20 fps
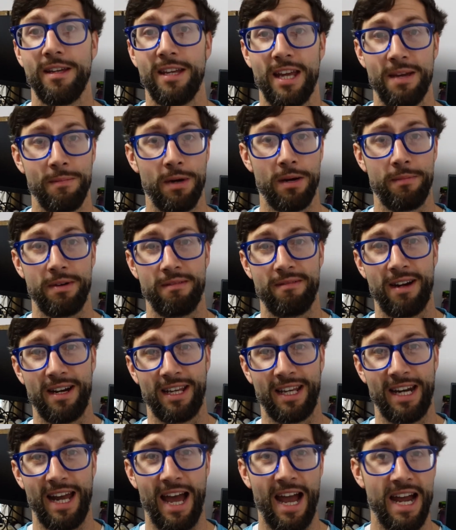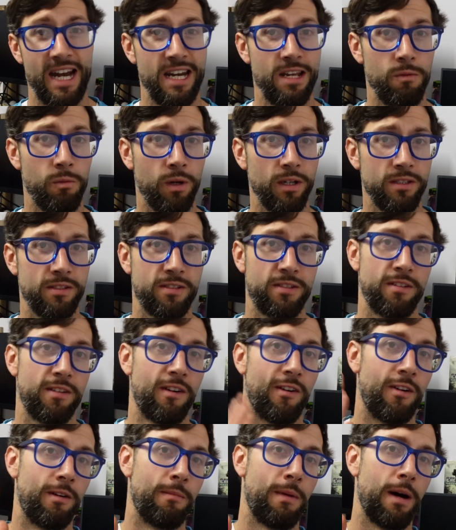it might be running at 80 watts,
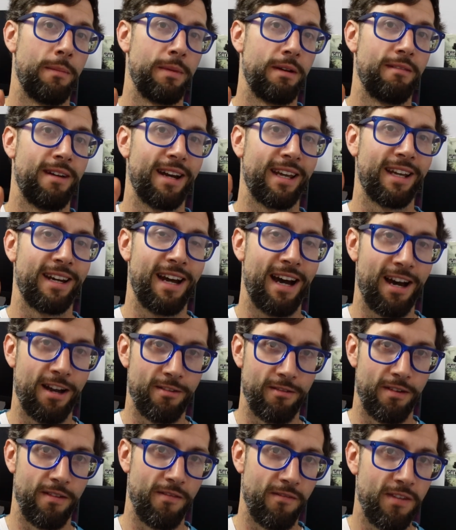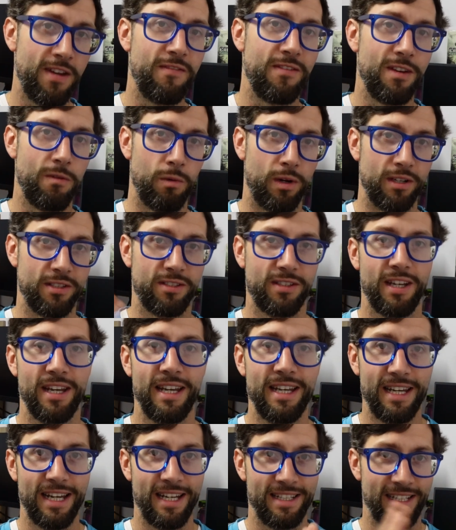or it might be running at 150 watts,
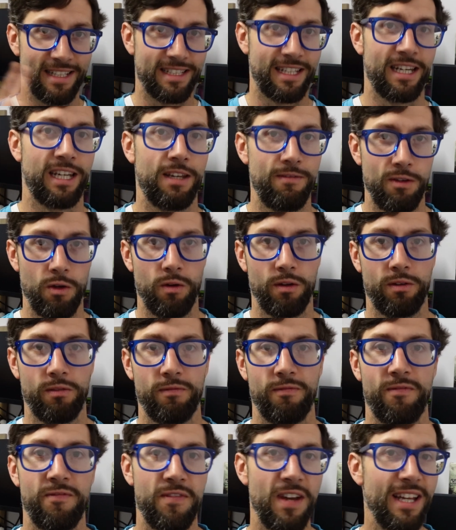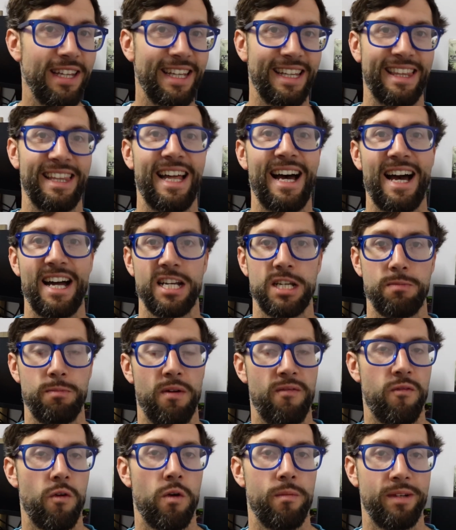and that's going to give you a fairly large
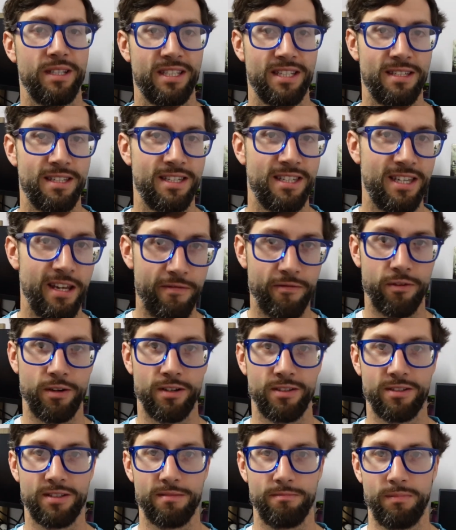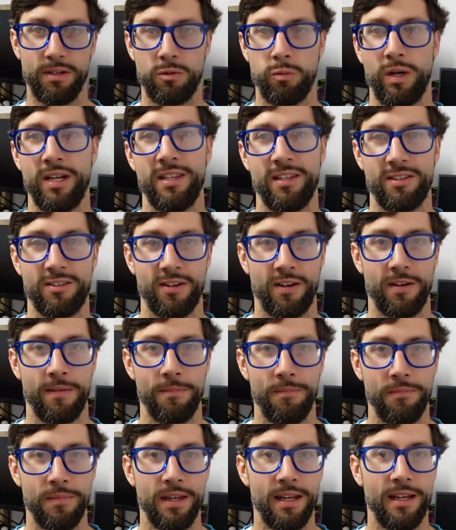performance difference between the two.
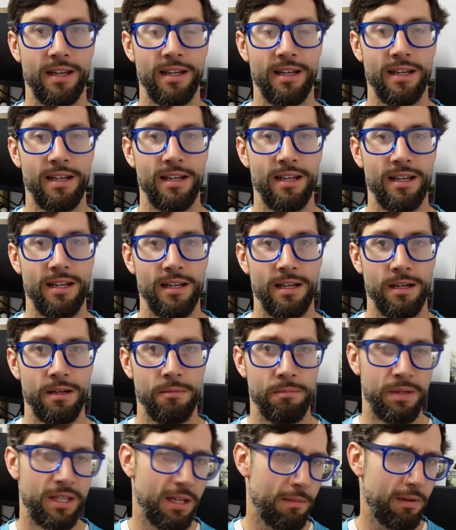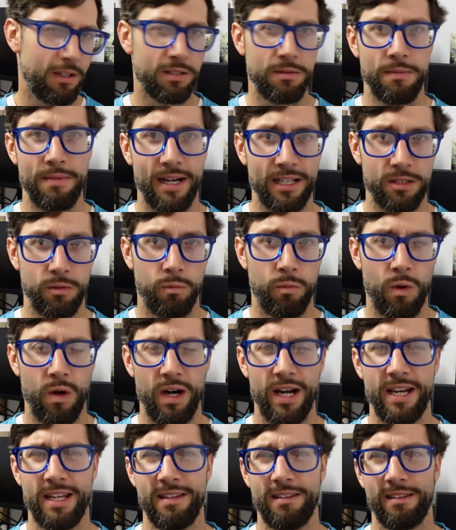But that brings me back to
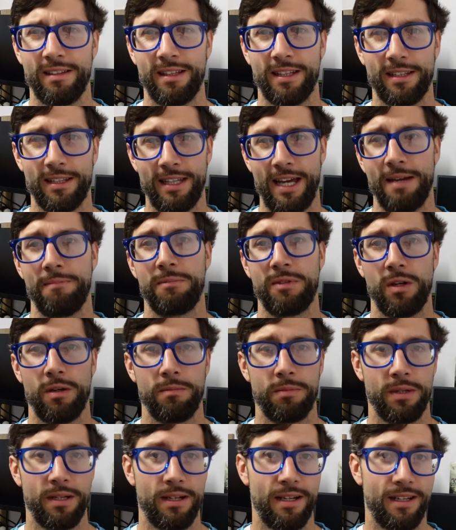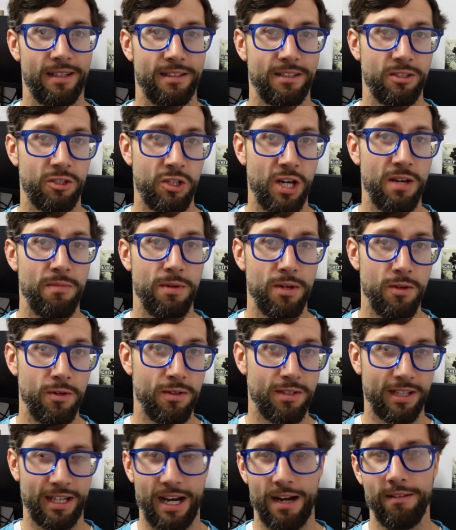why laptop
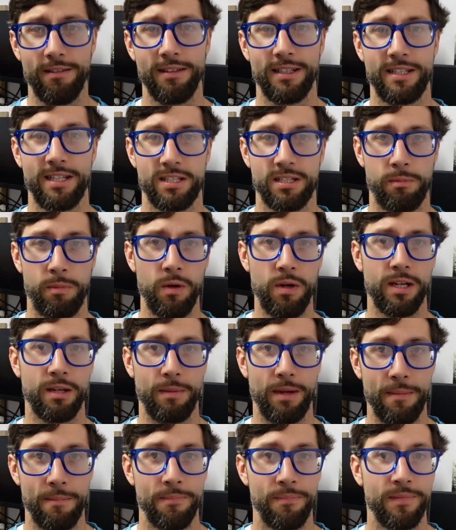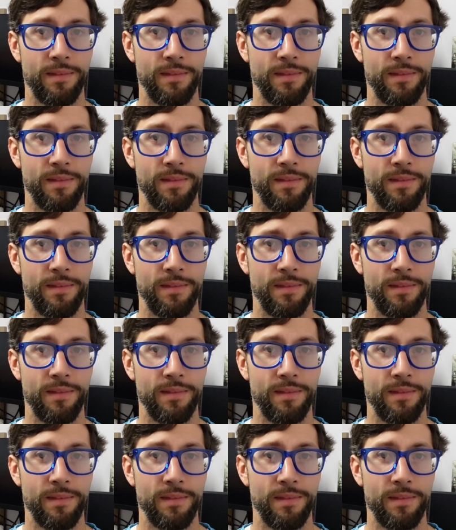GPUs are currently disappointing me.